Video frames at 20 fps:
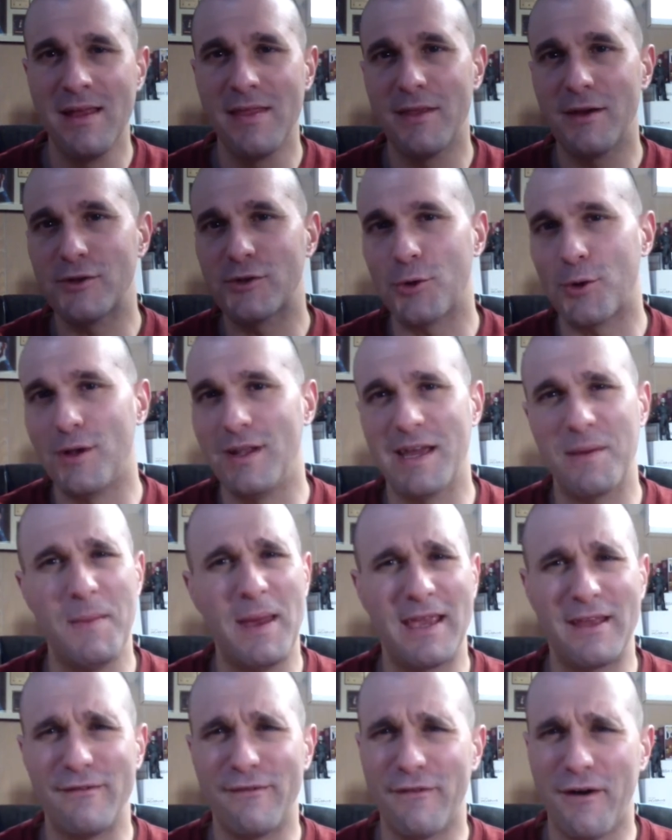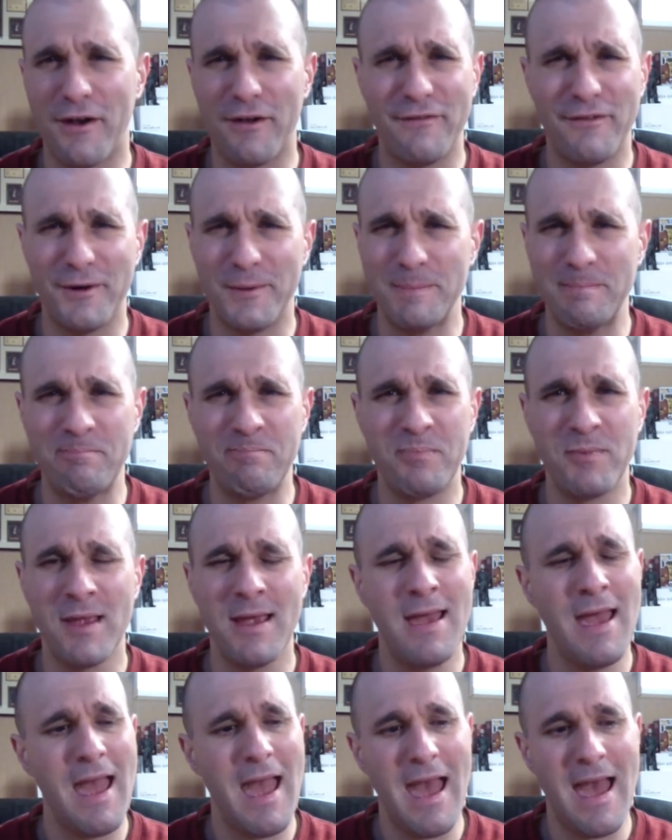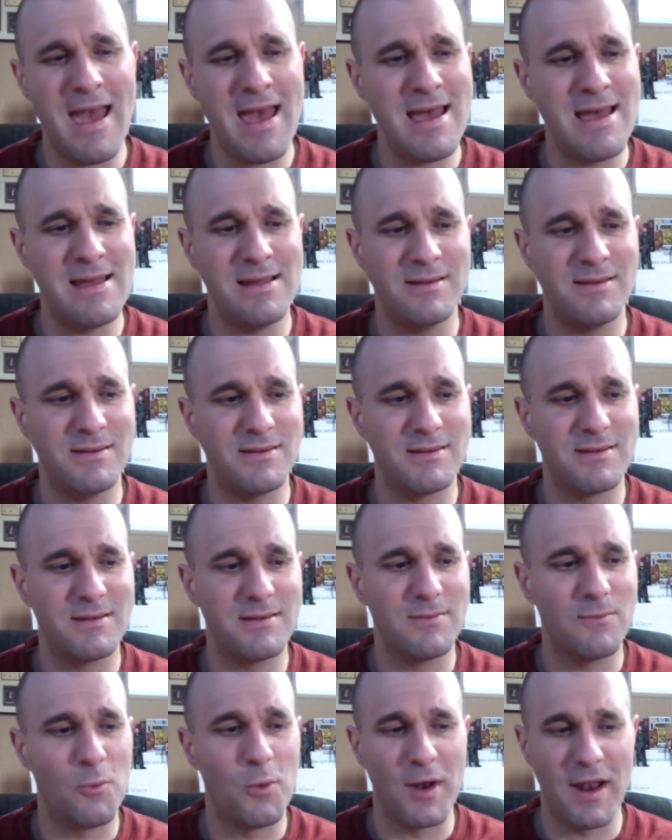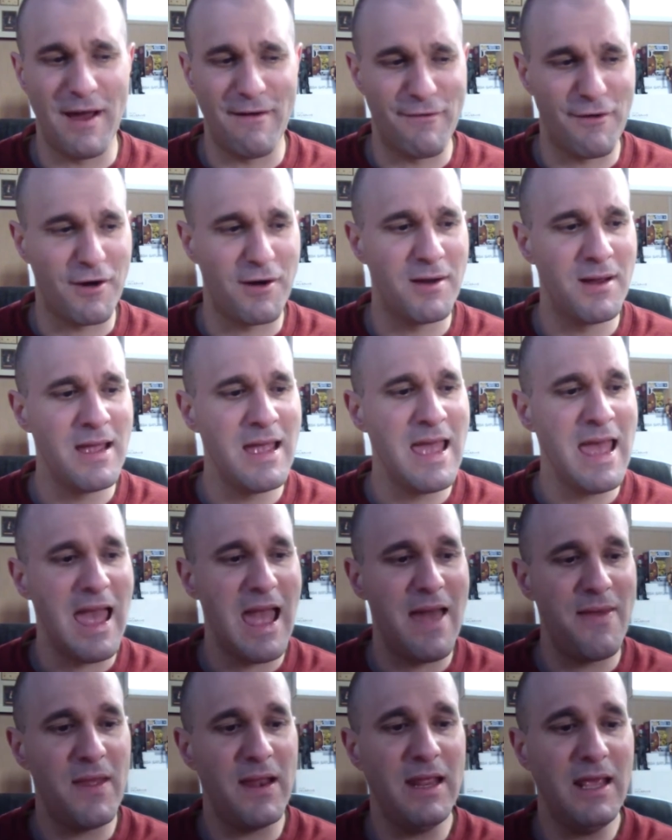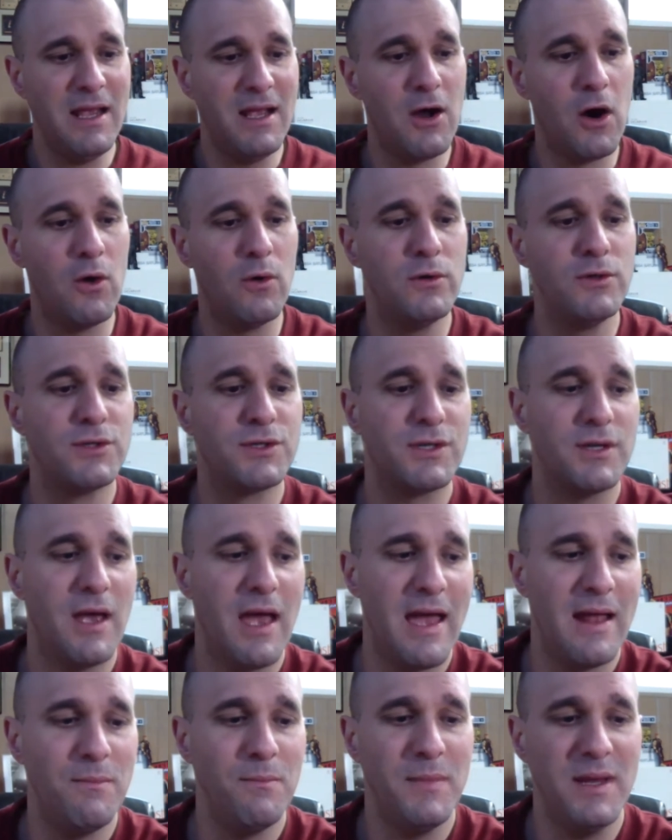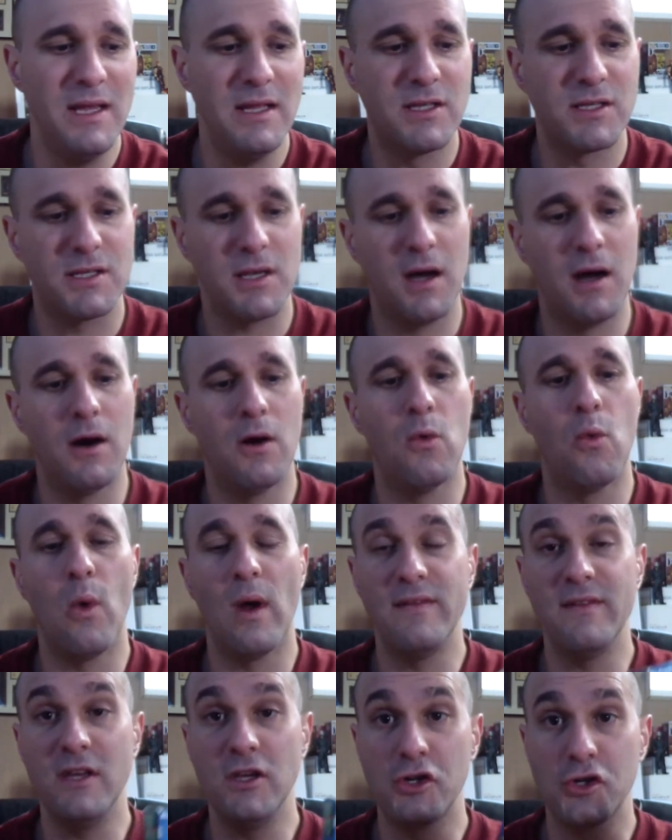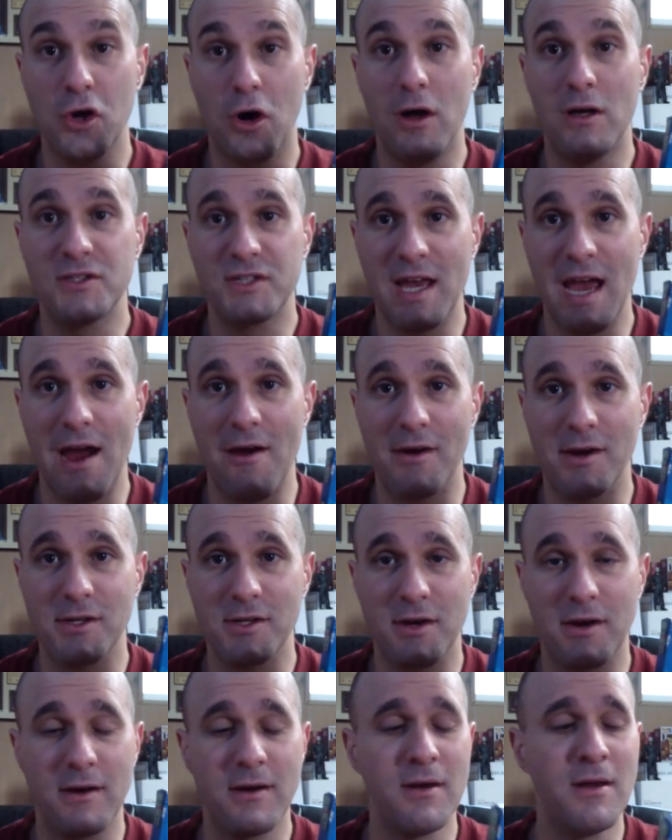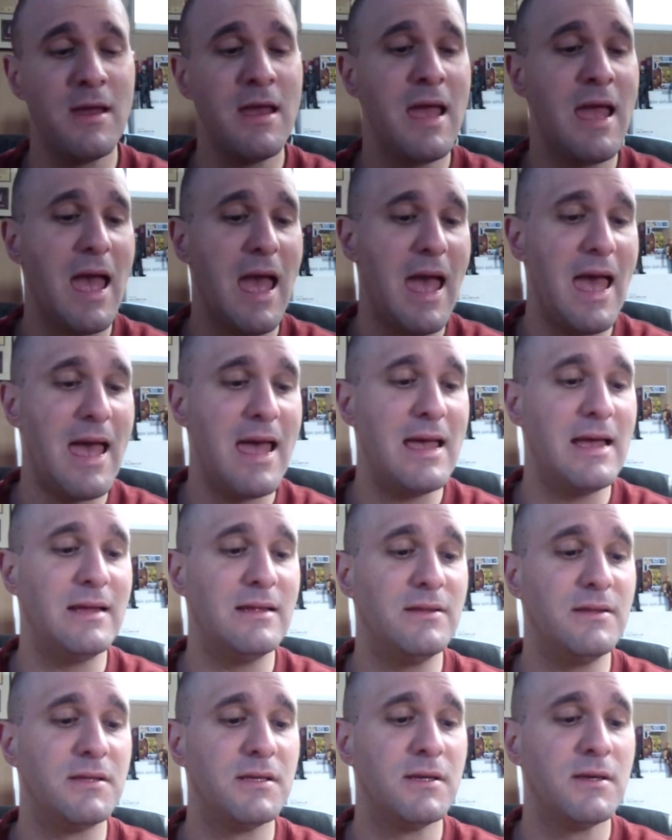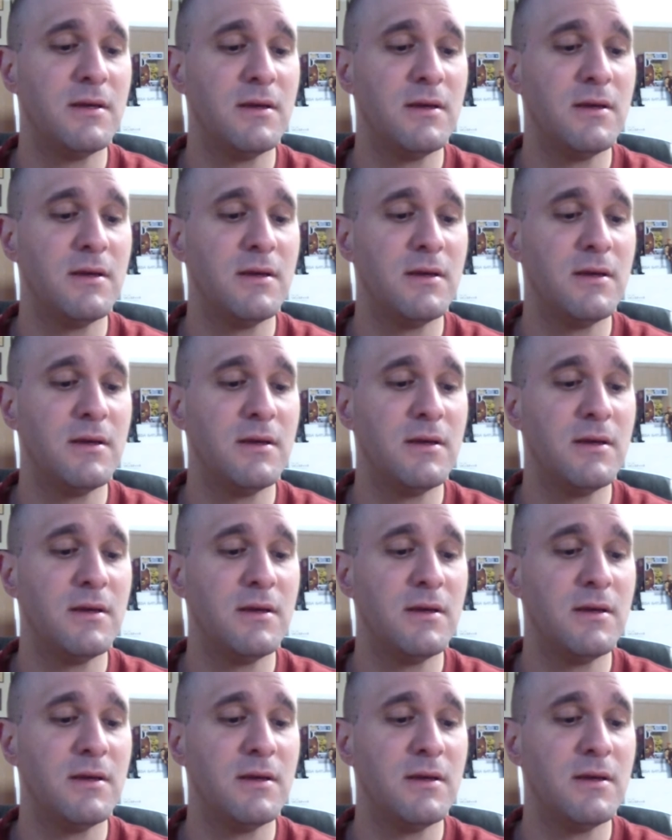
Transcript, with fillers: They're sort of like making fun of him and whatever. And then he goes and meets uh, Wendy Schaal's character, and